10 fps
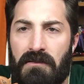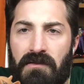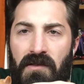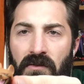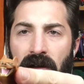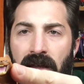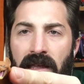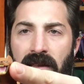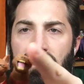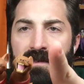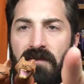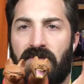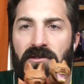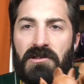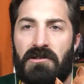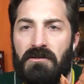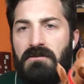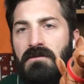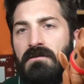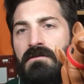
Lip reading: the 2 hyenas from the show